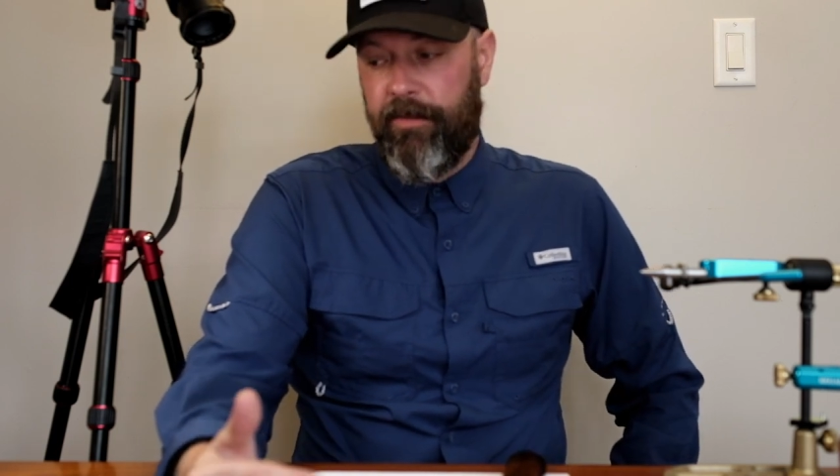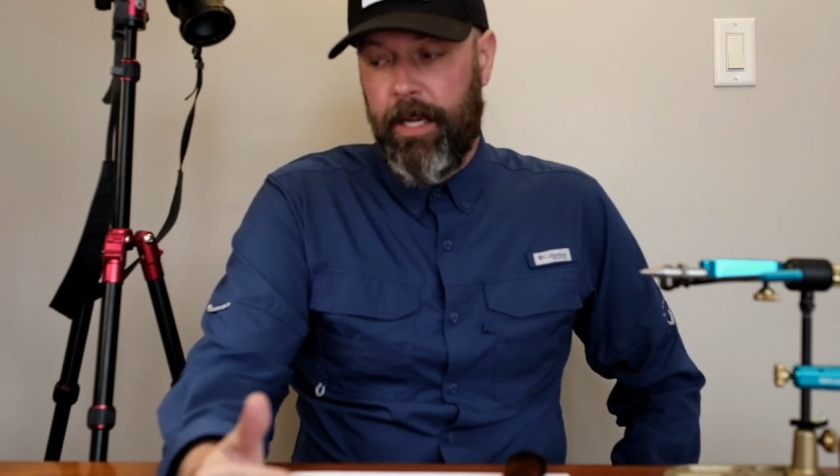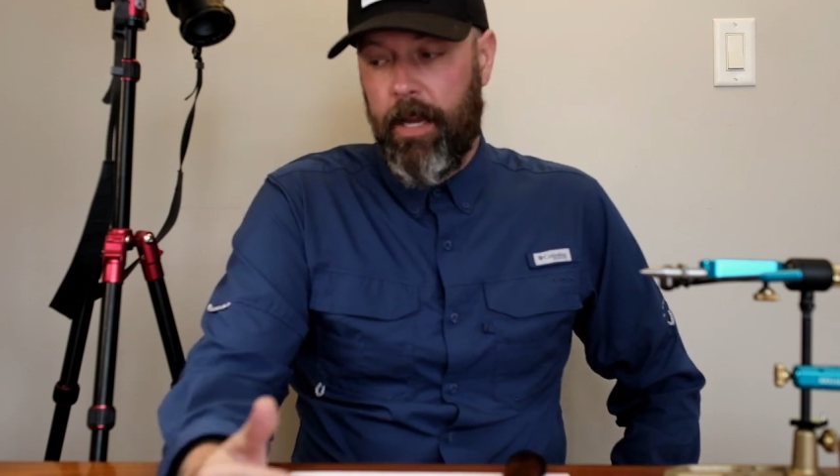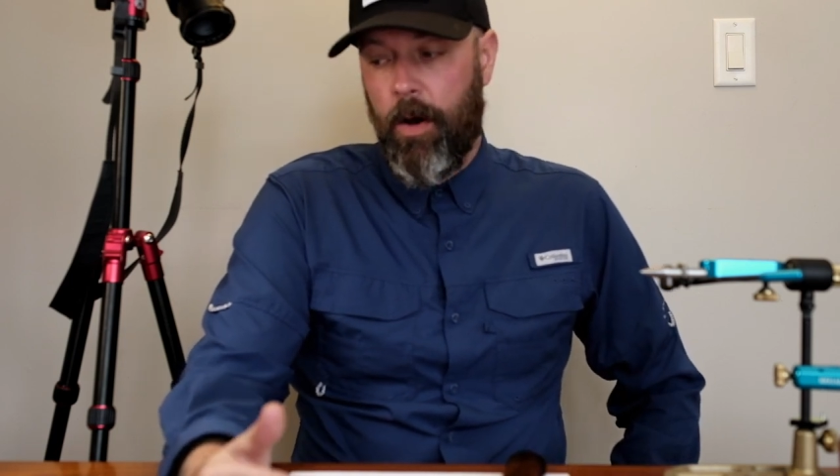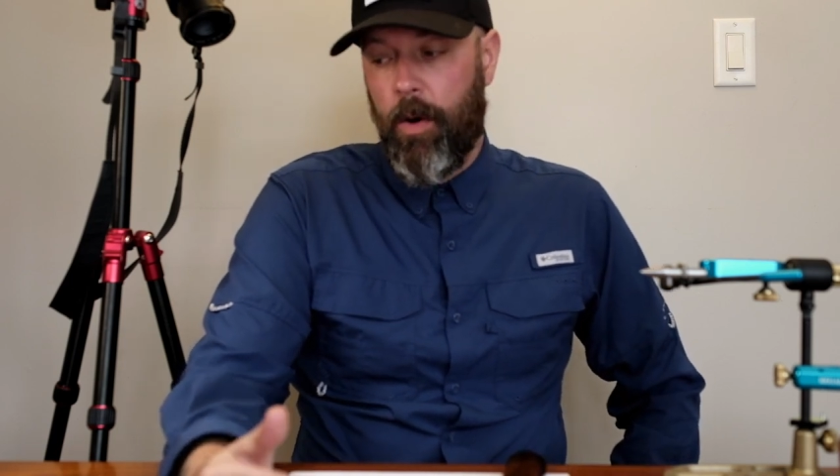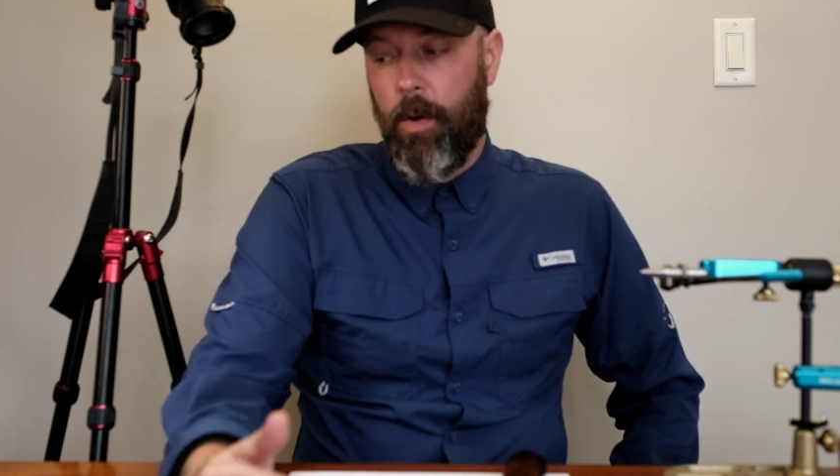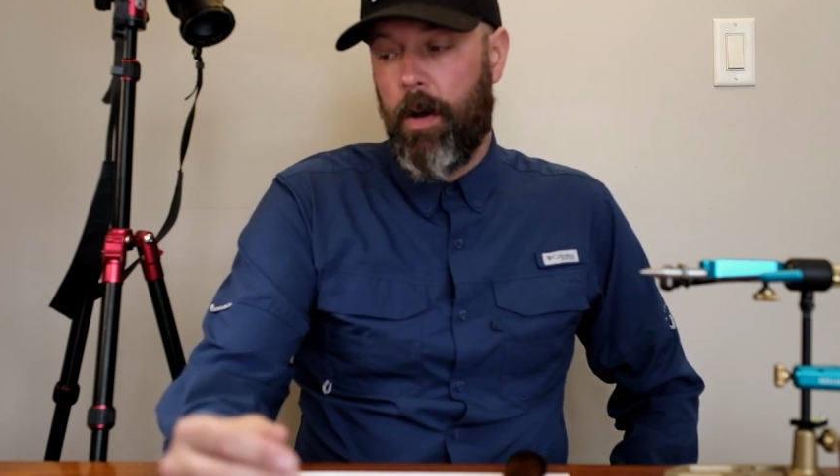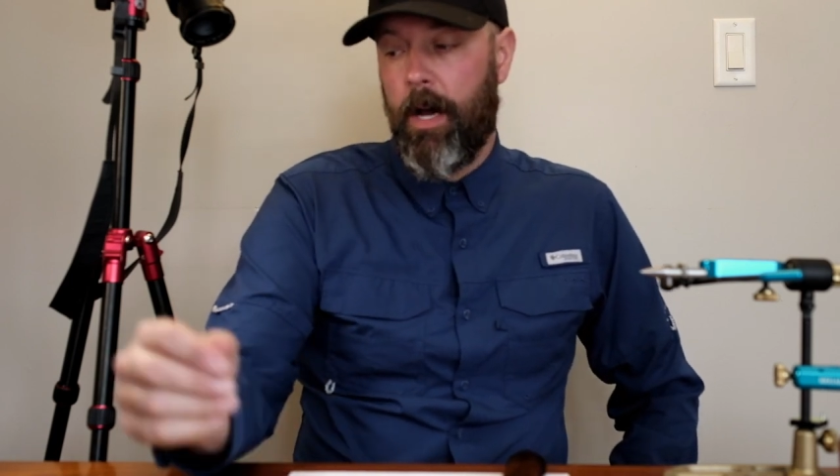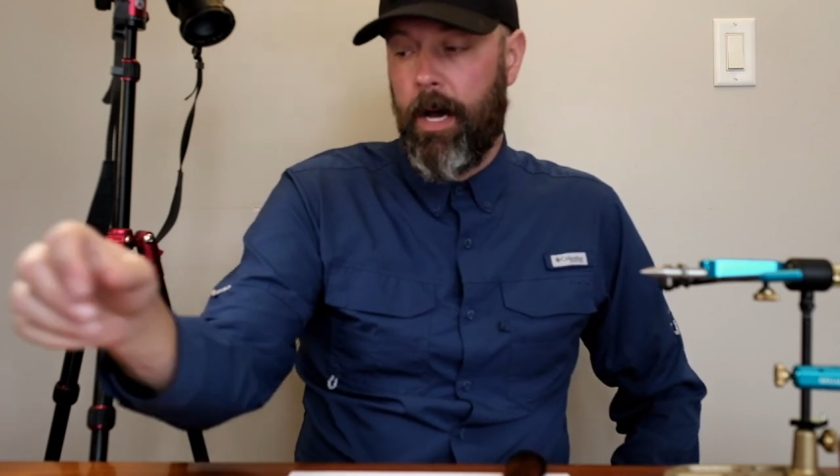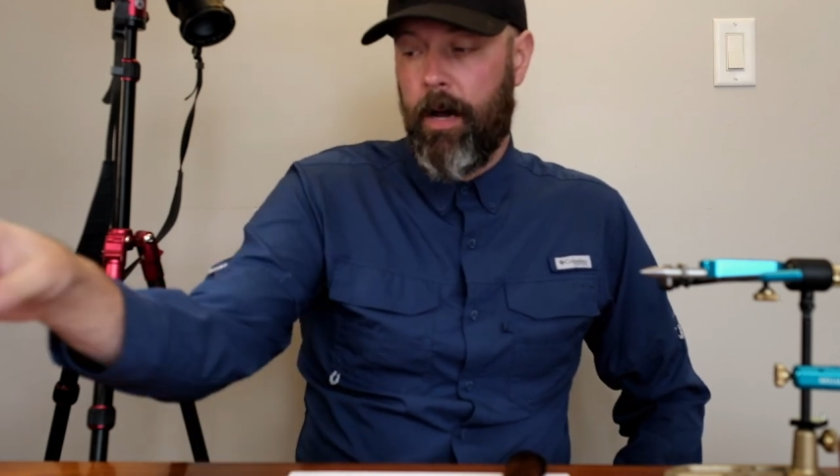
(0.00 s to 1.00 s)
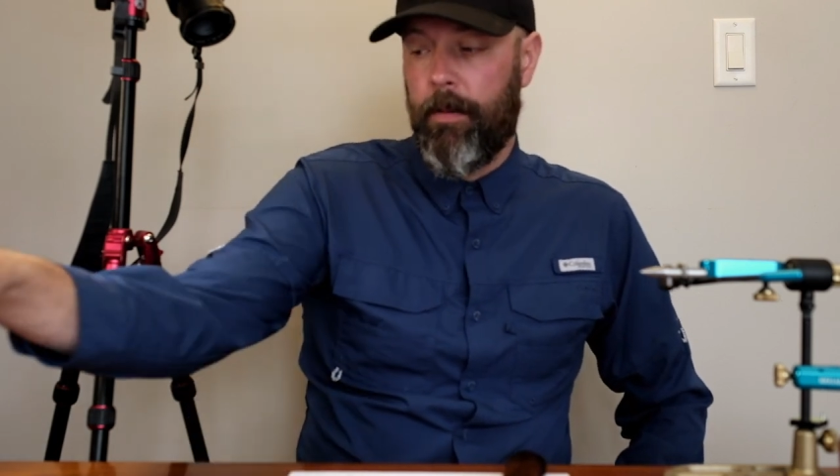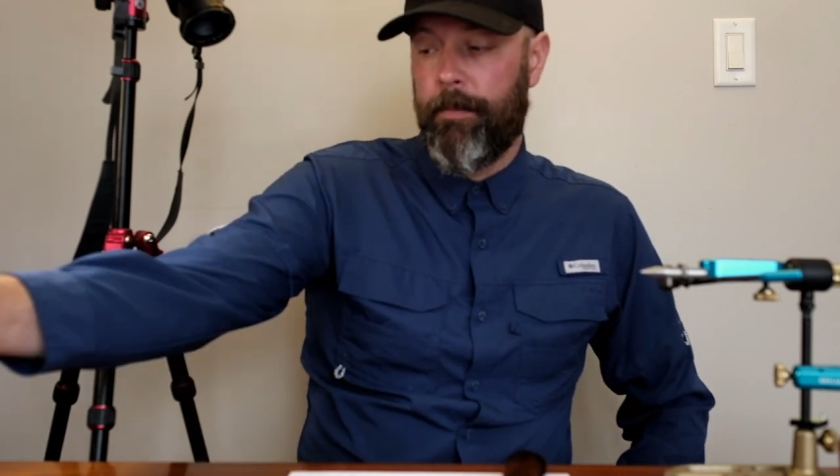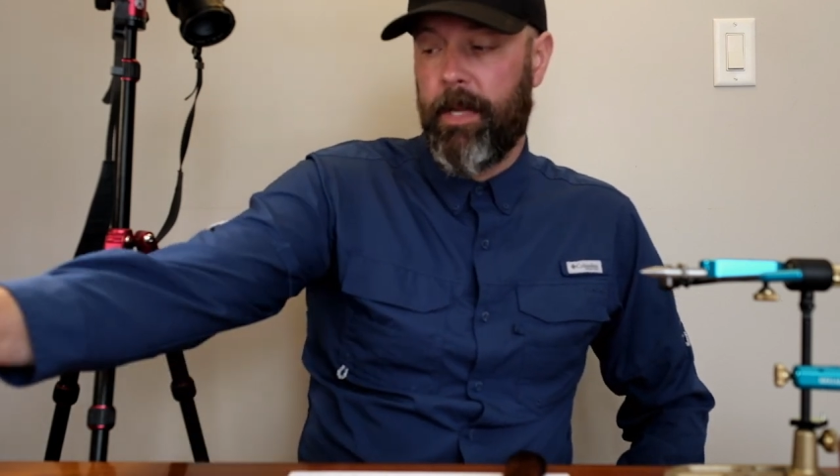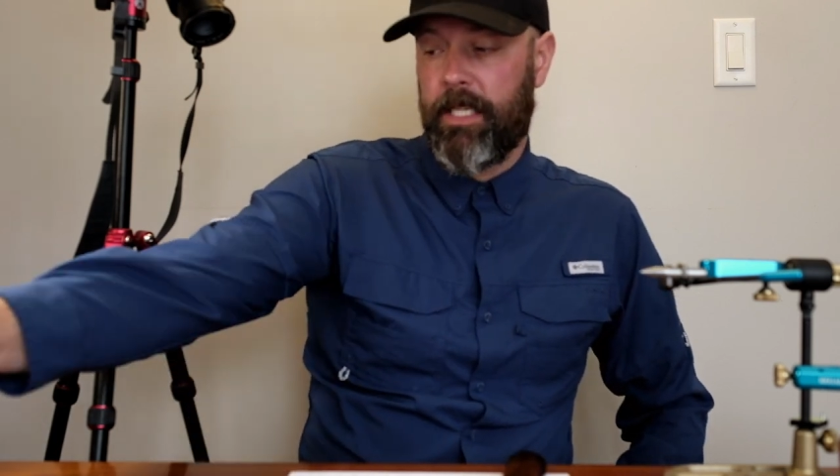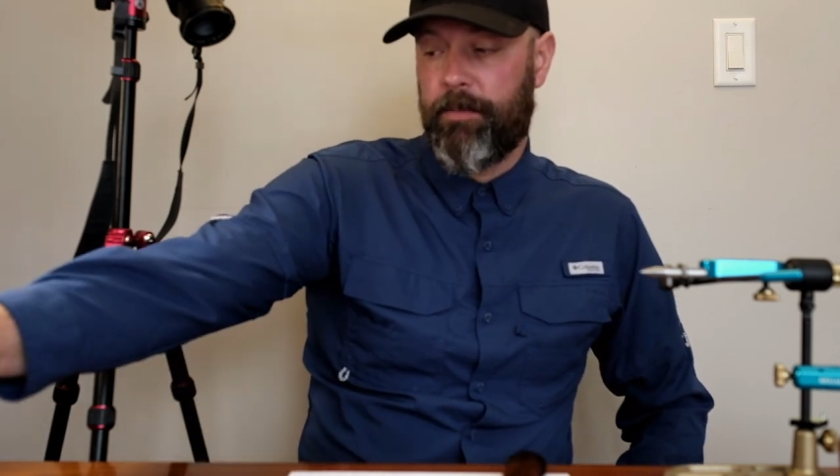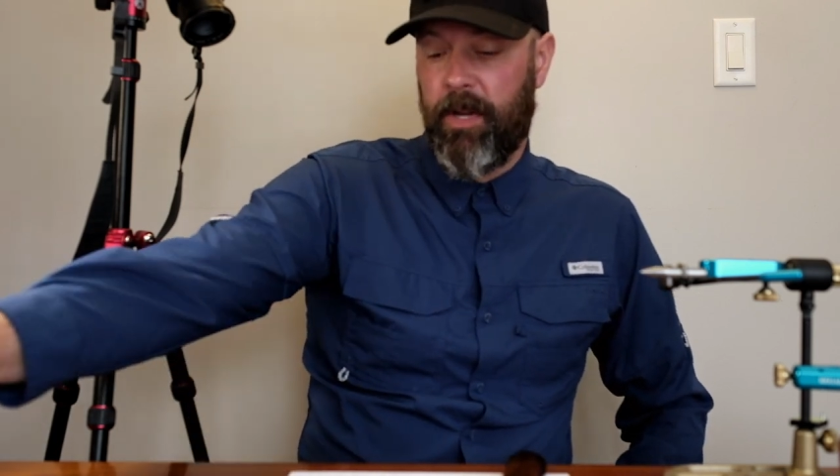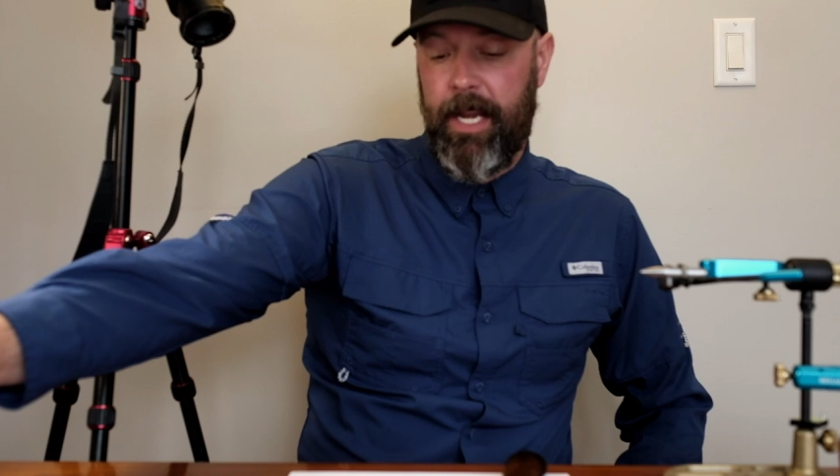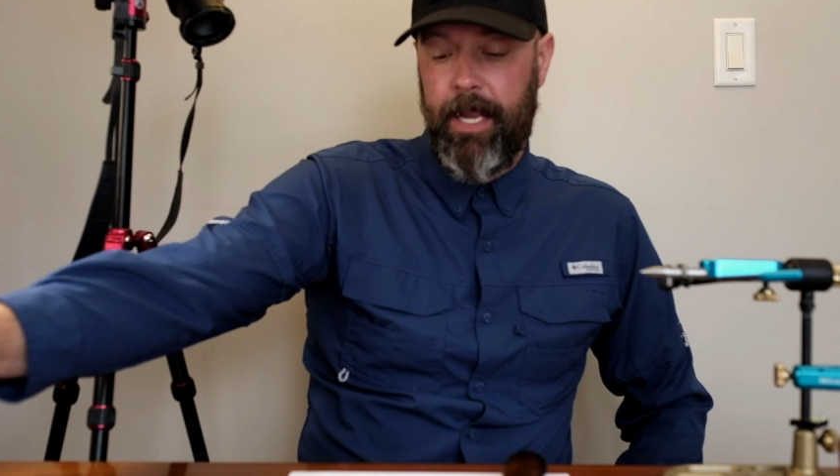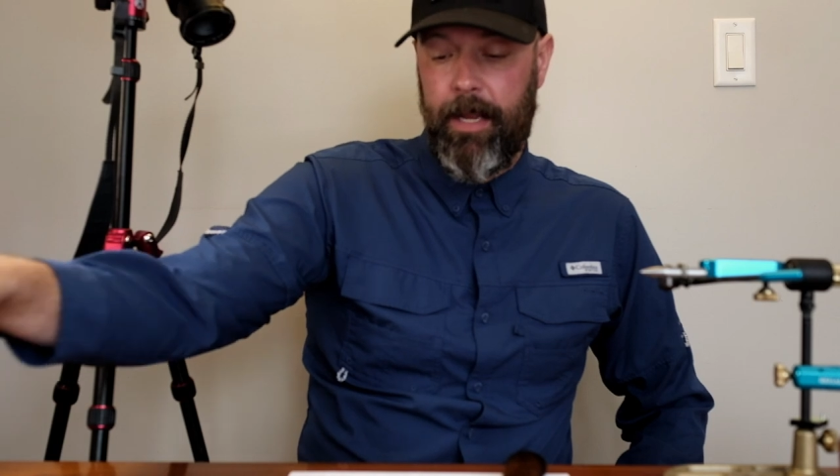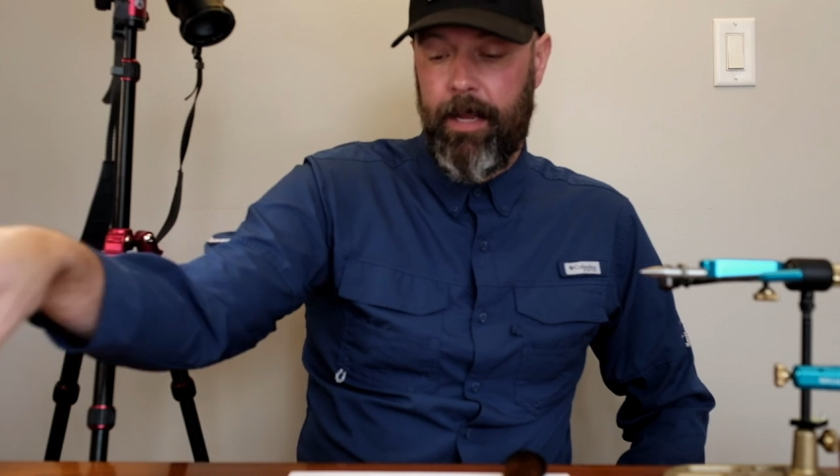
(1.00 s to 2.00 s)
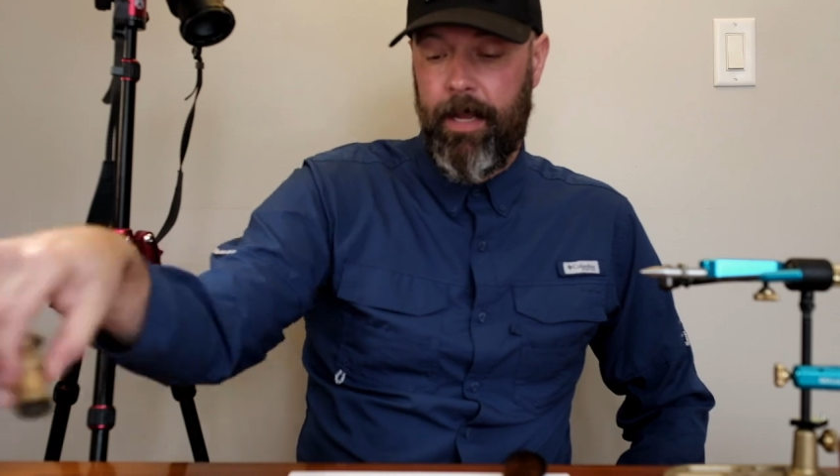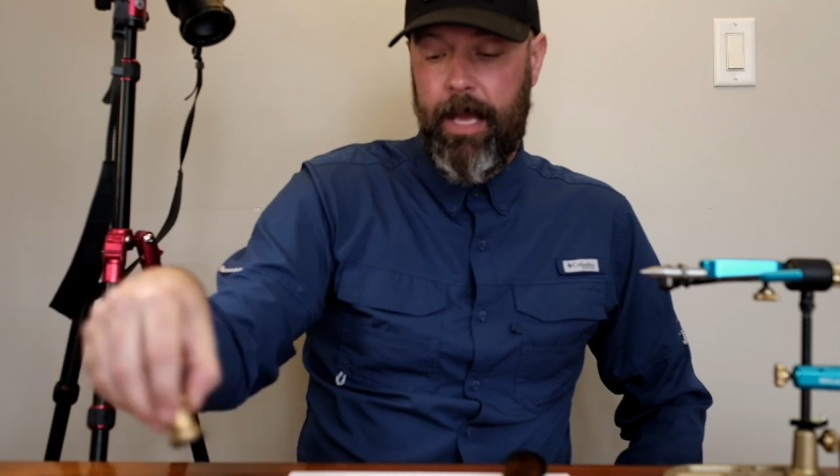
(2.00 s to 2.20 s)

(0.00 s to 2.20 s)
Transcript: video explaining